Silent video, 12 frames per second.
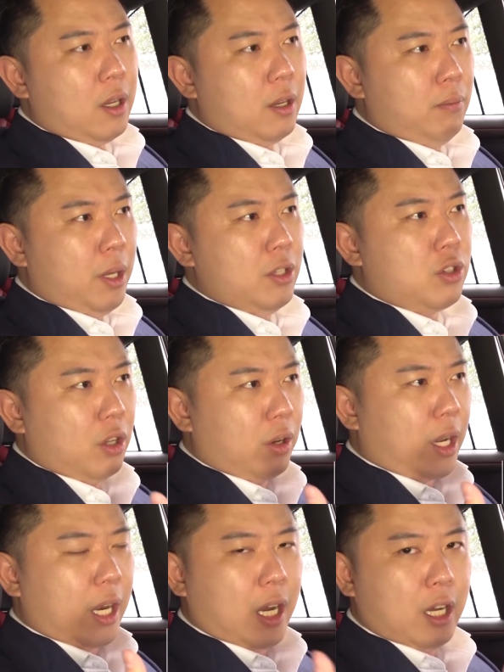It means you
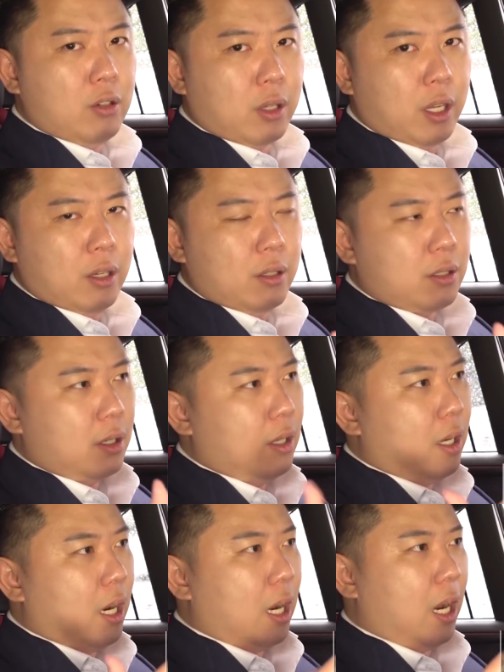look at 100 deals,
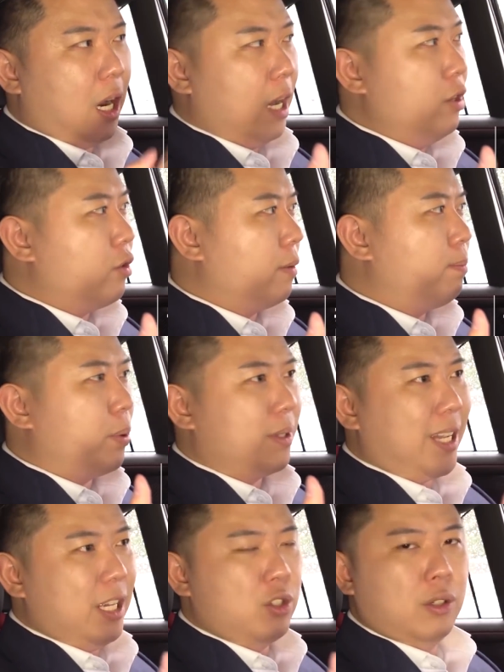100
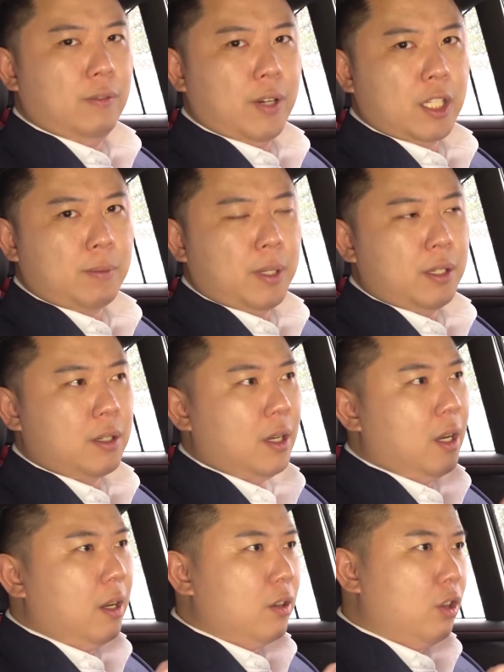potential investments,
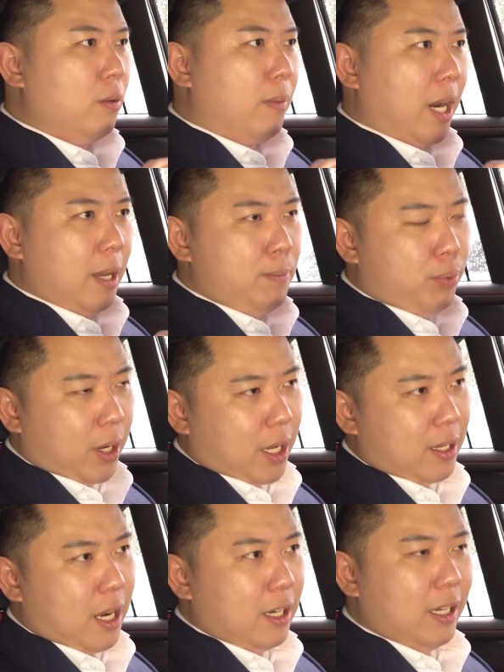you might break
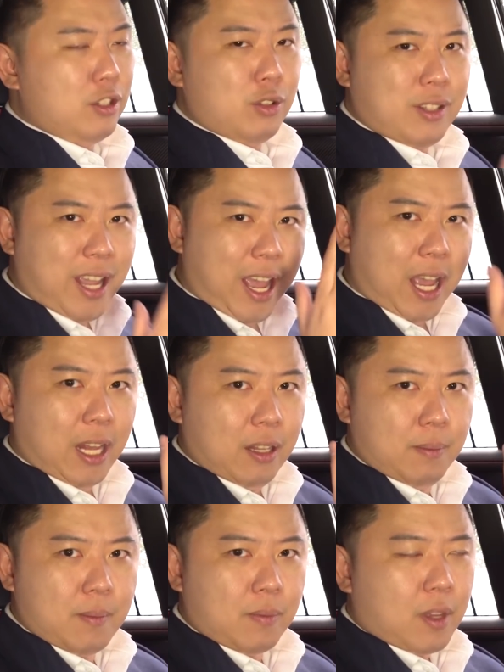it down into 10.